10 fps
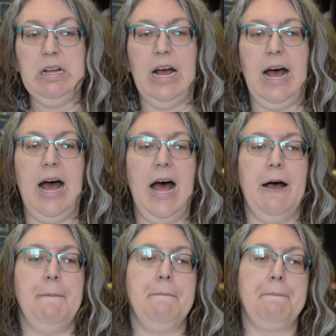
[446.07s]

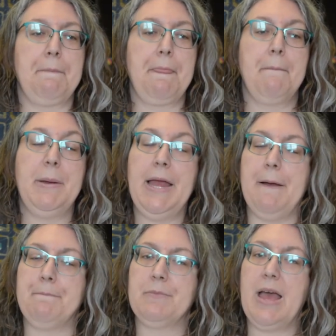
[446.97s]
But yeah.
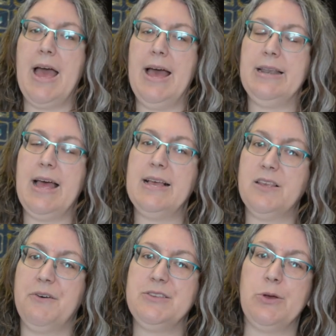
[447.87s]
And as
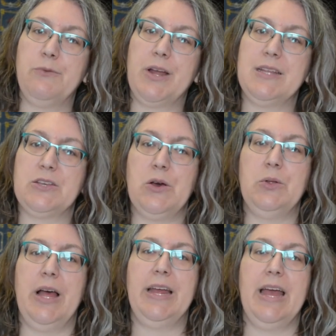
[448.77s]
always, don't forget to go
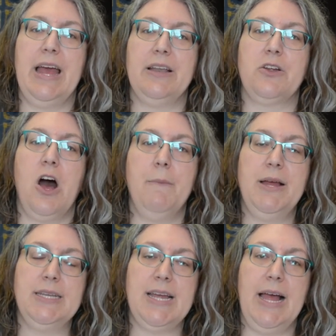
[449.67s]
like and
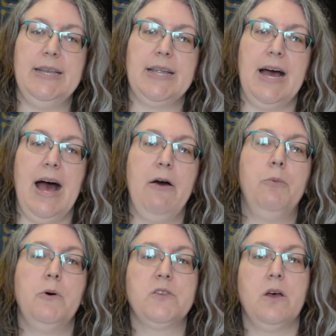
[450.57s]
comment. And I will
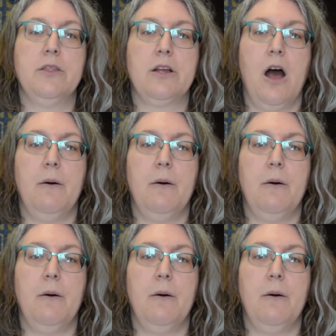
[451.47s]
post all the